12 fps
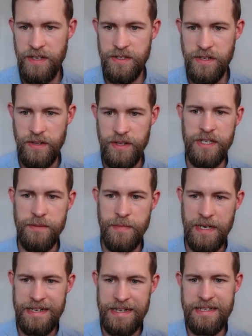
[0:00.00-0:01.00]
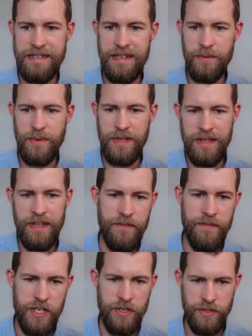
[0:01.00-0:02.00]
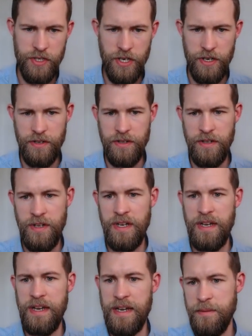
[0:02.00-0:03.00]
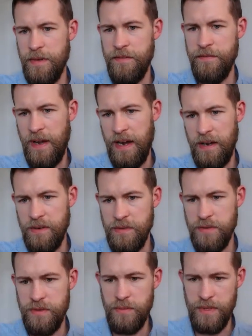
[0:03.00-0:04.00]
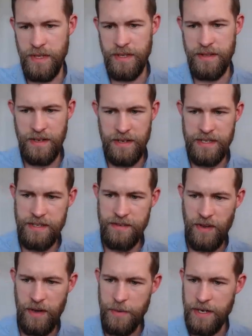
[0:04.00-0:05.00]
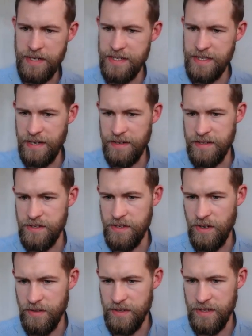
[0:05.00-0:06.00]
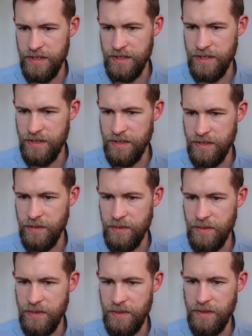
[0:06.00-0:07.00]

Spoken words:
So this has been listed within the official journal. It can be found within the list of harmonized standards on the EU